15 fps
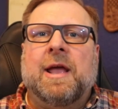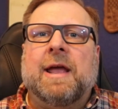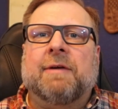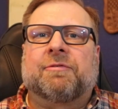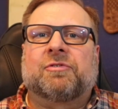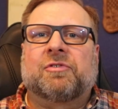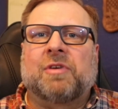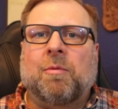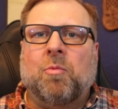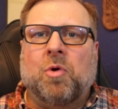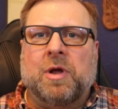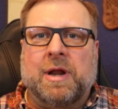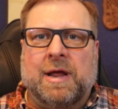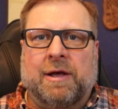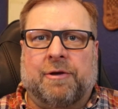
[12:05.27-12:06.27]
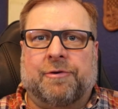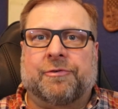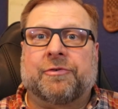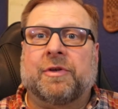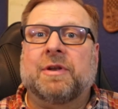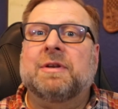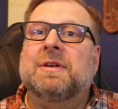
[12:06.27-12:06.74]
If someone
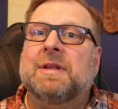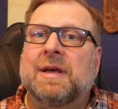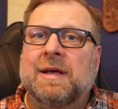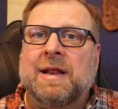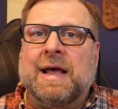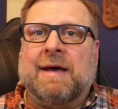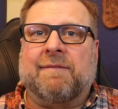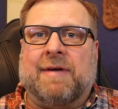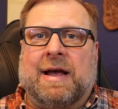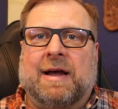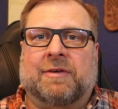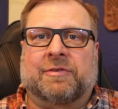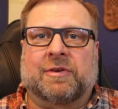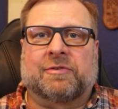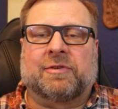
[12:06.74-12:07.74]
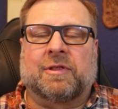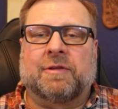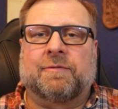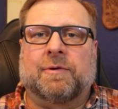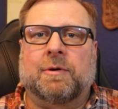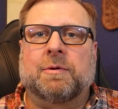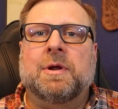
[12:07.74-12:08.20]
else did have access to
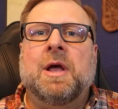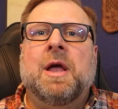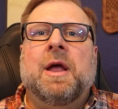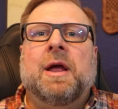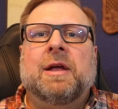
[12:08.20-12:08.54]
the phone,